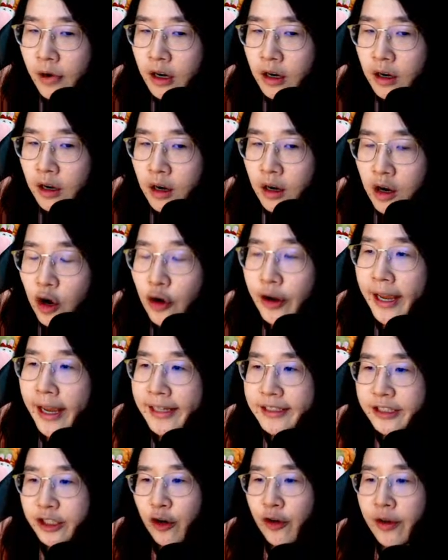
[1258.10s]
okay,
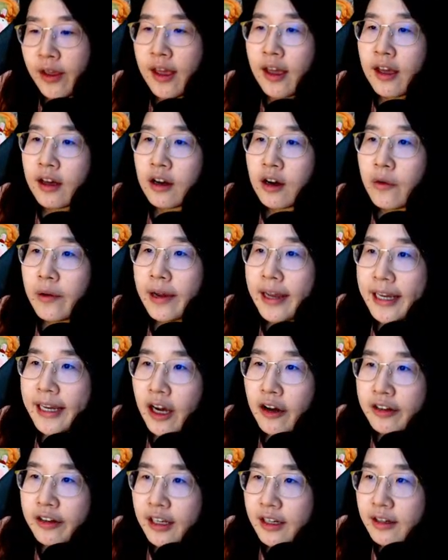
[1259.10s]
so, okay,
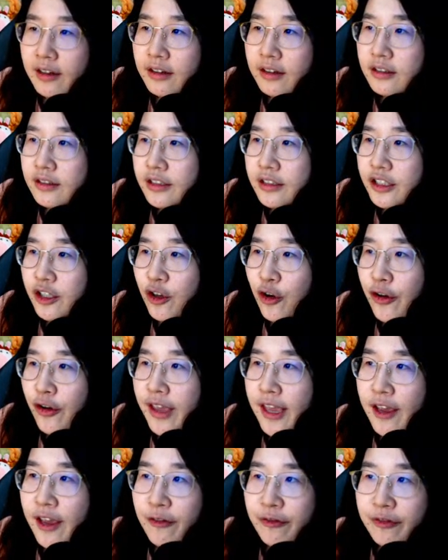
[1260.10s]
got it. So
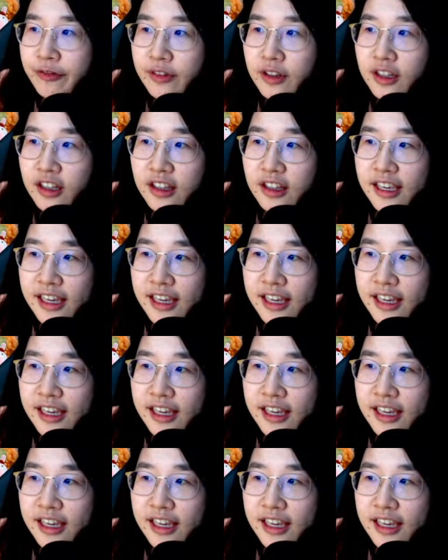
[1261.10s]
if the